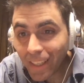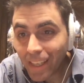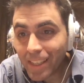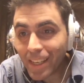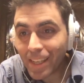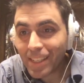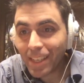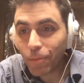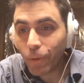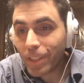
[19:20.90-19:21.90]
is
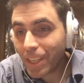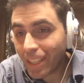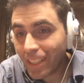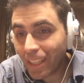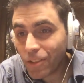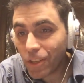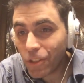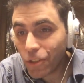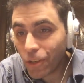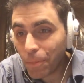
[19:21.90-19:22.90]
saying, what technology
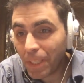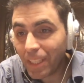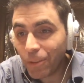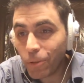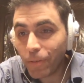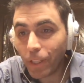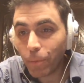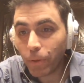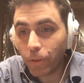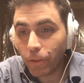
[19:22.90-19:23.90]
should a beginner
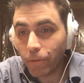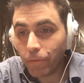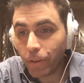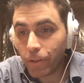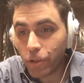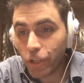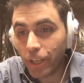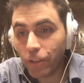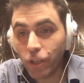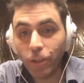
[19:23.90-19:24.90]
developer learn first?
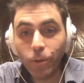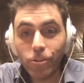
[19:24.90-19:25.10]
jQuery,